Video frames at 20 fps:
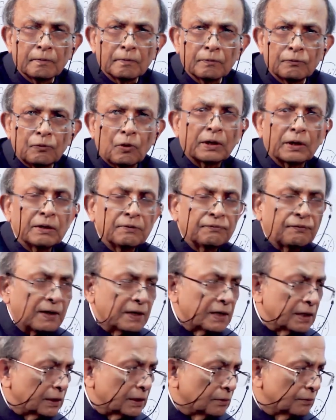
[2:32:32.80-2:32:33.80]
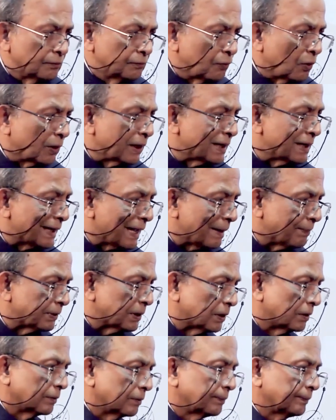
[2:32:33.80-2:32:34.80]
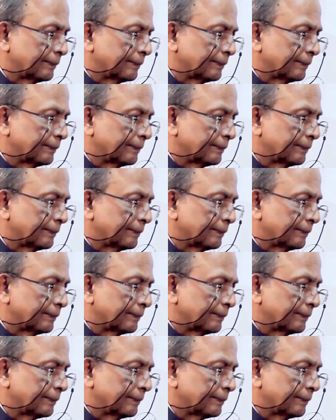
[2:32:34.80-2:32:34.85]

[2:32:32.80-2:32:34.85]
foreign funding, foreign capital.